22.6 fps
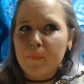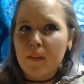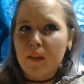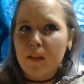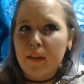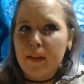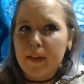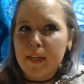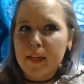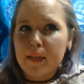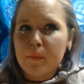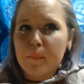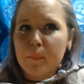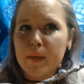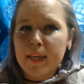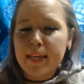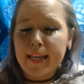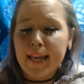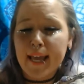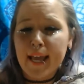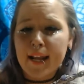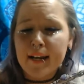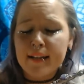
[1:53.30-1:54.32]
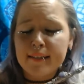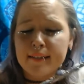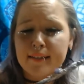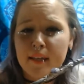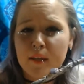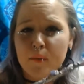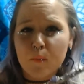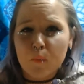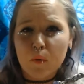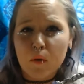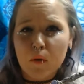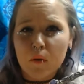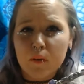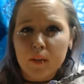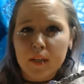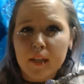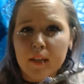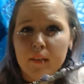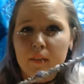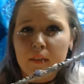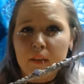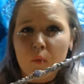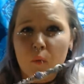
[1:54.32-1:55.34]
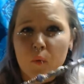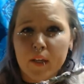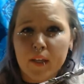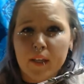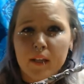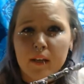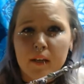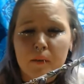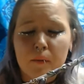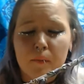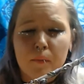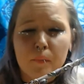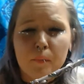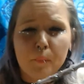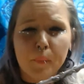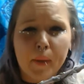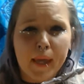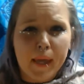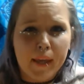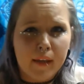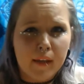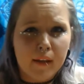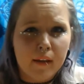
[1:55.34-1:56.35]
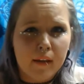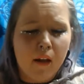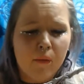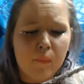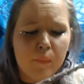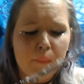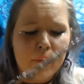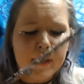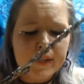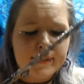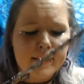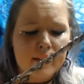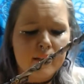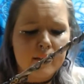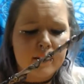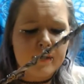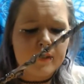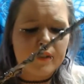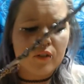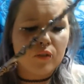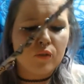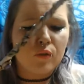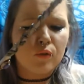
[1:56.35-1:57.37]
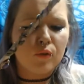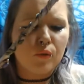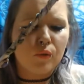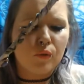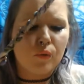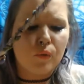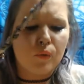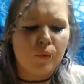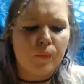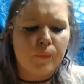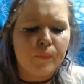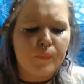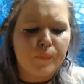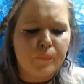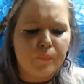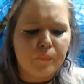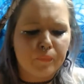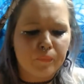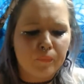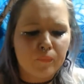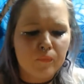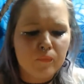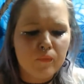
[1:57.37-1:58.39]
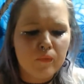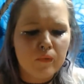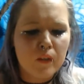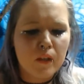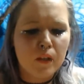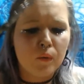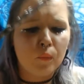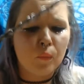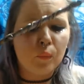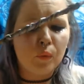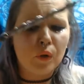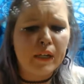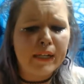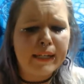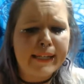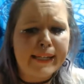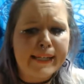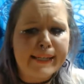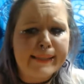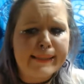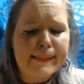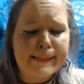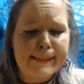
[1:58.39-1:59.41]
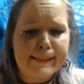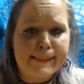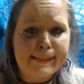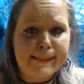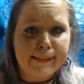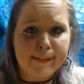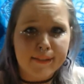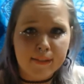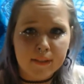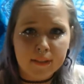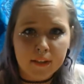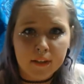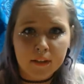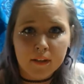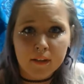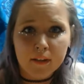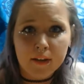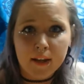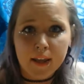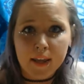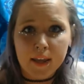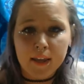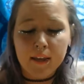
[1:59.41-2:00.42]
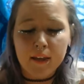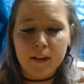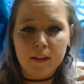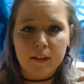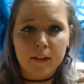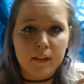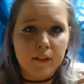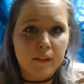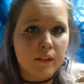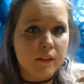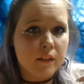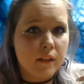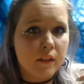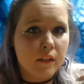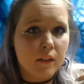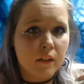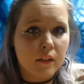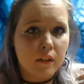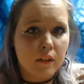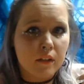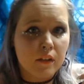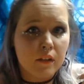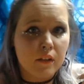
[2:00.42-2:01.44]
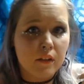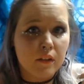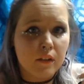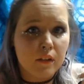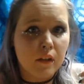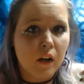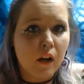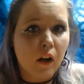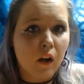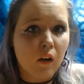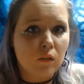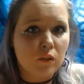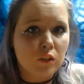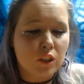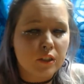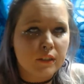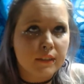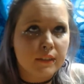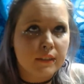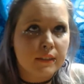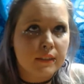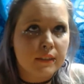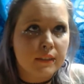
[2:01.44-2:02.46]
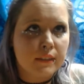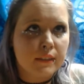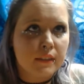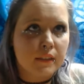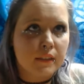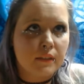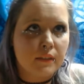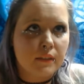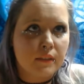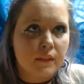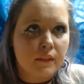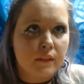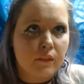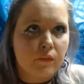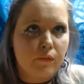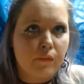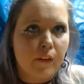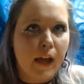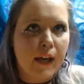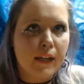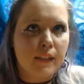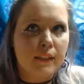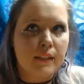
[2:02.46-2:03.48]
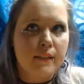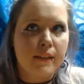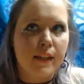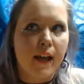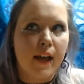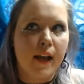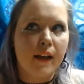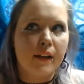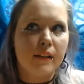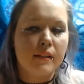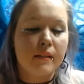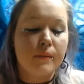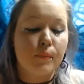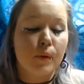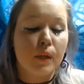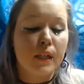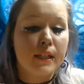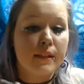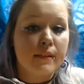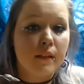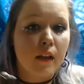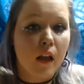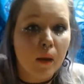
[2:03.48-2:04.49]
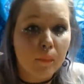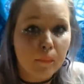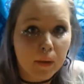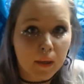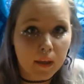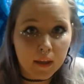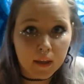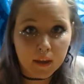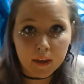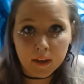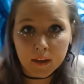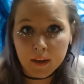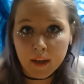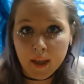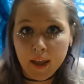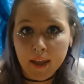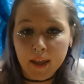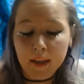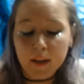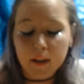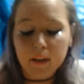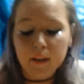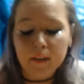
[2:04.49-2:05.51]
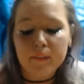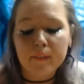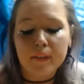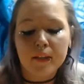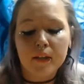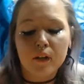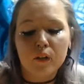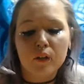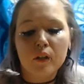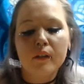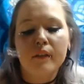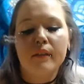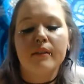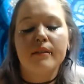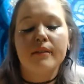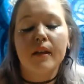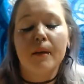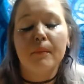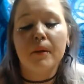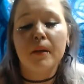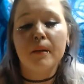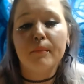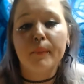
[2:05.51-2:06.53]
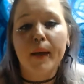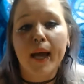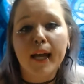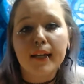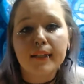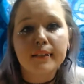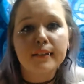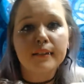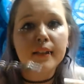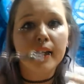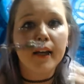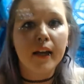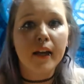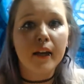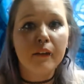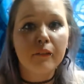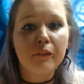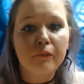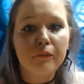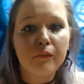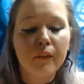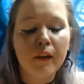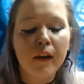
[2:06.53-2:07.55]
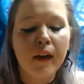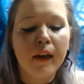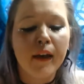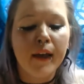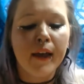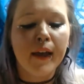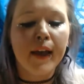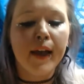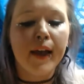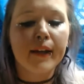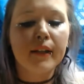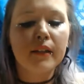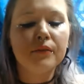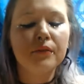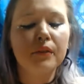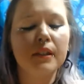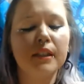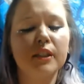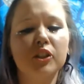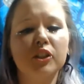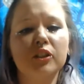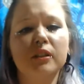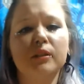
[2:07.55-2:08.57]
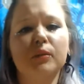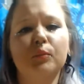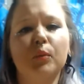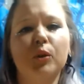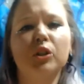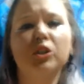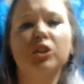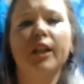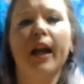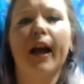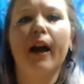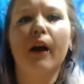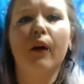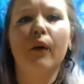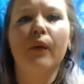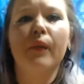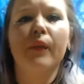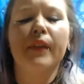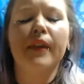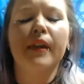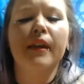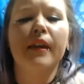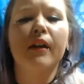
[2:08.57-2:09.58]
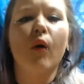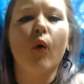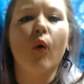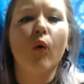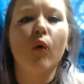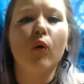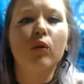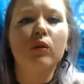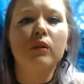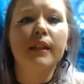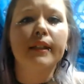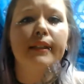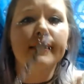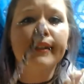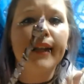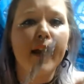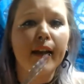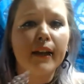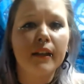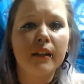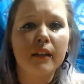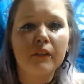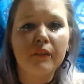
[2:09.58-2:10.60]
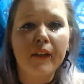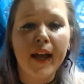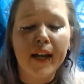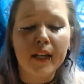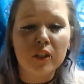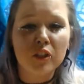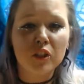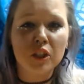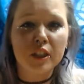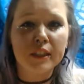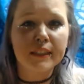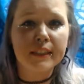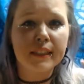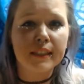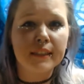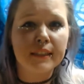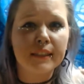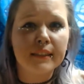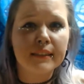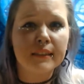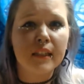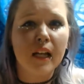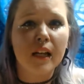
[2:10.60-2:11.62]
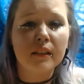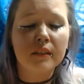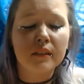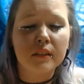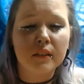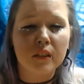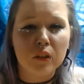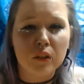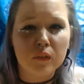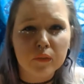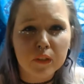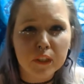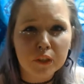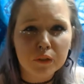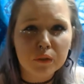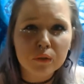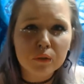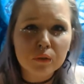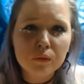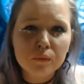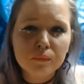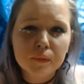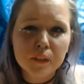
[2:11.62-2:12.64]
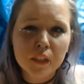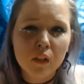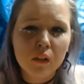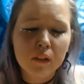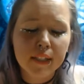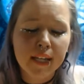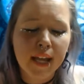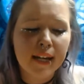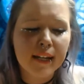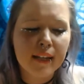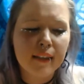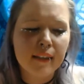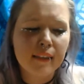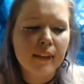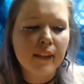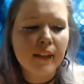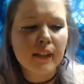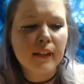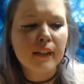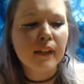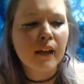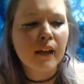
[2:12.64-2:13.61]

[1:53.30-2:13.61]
it began as Imbolc in the Wiccan and Pagan, basically to bring in the season and, just the fact that spring is coming and the earth is coming back to life. And it's really just to push out the old negative energy that does not serve you, like anything